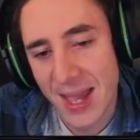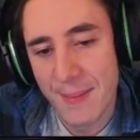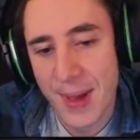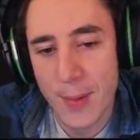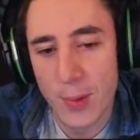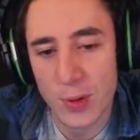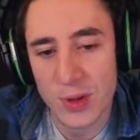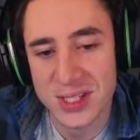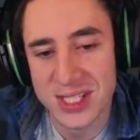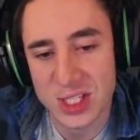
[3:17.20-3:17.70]
may be
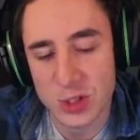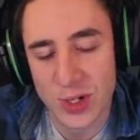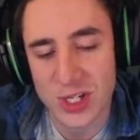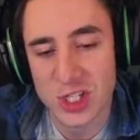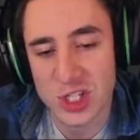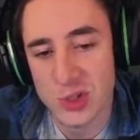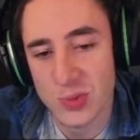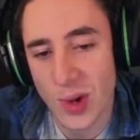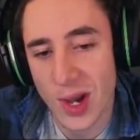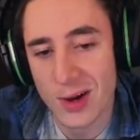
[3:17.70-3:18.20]
one of the
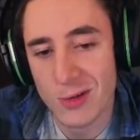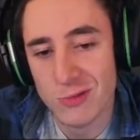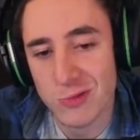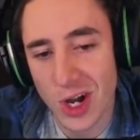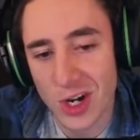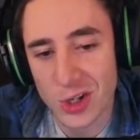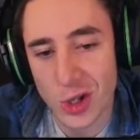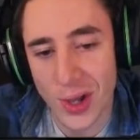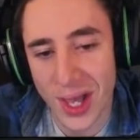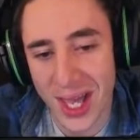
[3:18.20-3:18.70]
situations where I
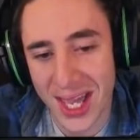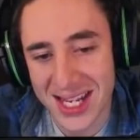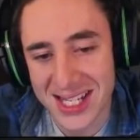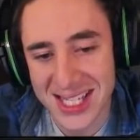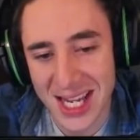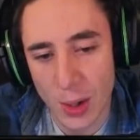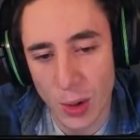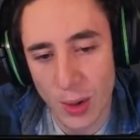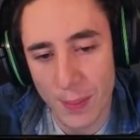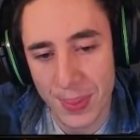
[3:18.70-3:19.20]
run, go get
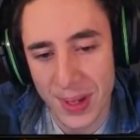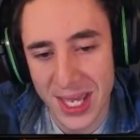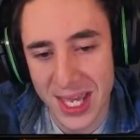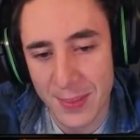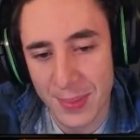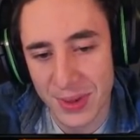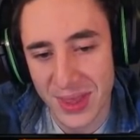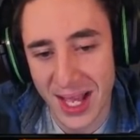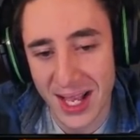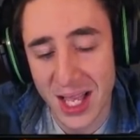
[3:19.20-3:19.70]
intel on B,
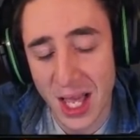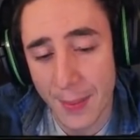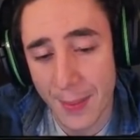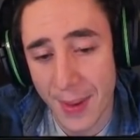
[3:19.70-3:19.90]
but then come